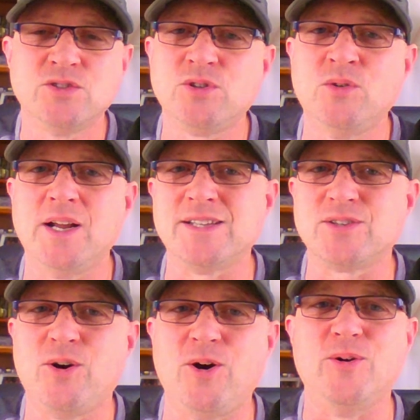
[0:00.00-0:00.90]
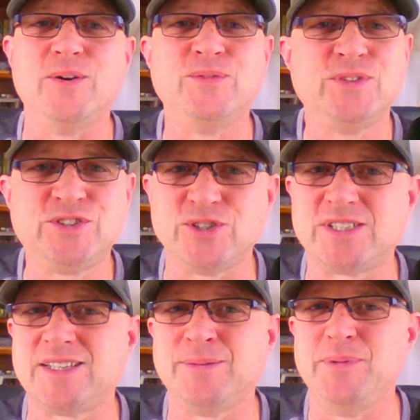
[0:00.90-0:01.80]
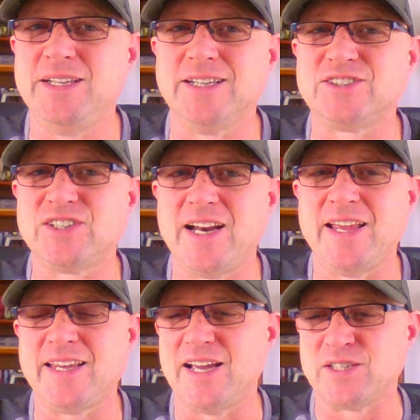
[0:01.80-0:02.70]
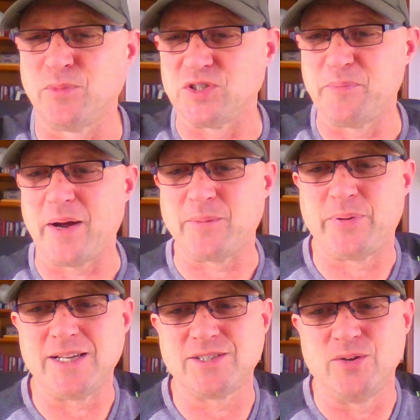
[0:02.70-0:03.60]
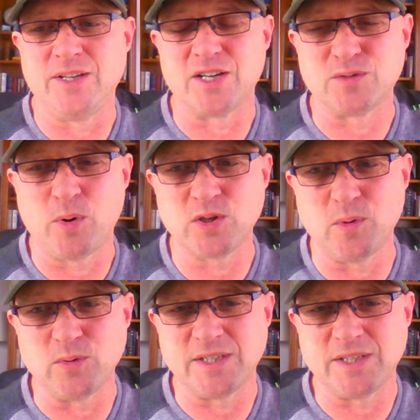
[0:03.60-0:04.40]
So it's all just the media trying to get as much bad press out there as possible,